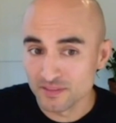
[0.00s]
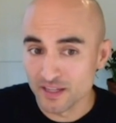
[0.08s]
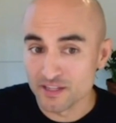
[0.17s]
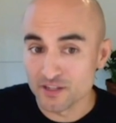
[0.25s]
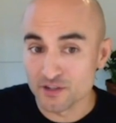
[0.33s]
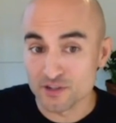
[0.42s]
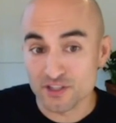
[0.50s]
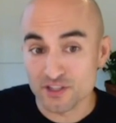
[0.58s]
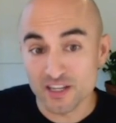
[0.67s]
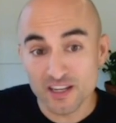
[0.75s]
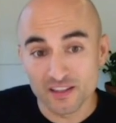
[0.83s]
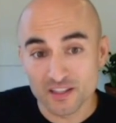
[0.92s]
And you're
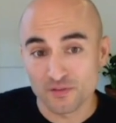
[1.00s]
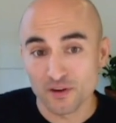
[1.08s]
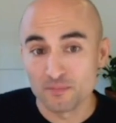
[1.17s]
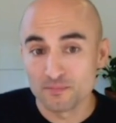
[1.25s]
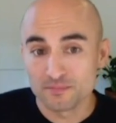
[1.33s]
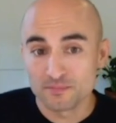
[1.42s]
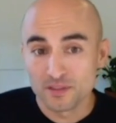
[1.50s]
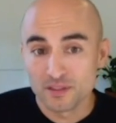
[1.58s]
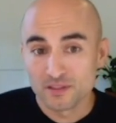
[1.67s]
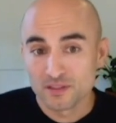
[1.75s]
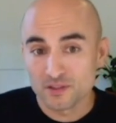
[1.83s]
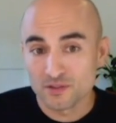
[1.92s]
seeing this from
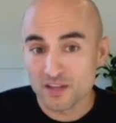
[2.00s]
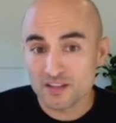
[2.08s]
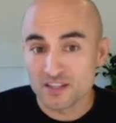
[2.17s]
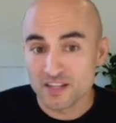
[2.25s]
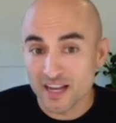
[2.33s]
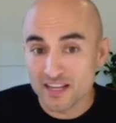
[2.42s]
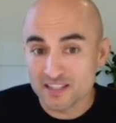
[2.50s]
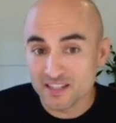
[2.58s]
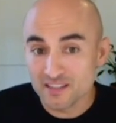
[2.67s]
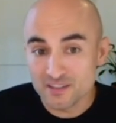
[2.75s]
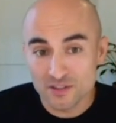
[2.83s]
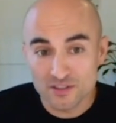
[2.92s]

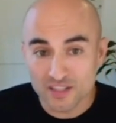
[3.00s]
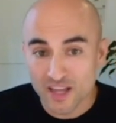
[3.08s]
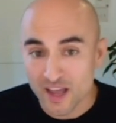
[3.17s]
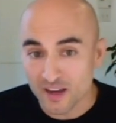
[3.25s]
2019 to today.